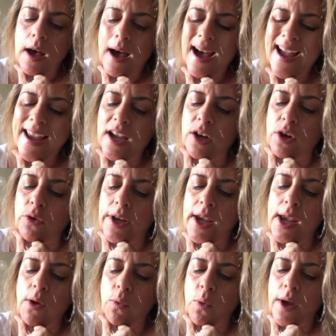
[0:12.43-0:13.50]
I
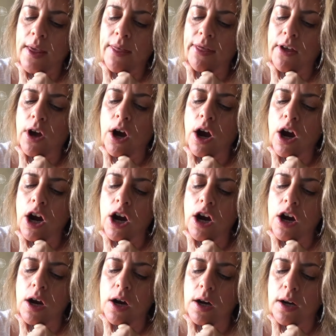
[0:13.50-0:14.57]
agree with
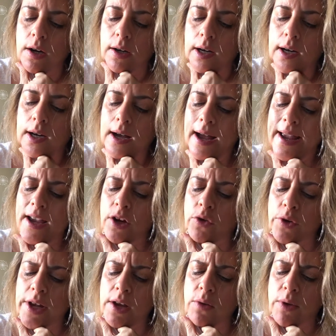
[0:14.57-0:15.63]
her. I
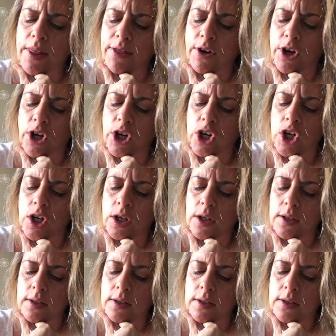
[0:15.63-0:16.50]
agree with her.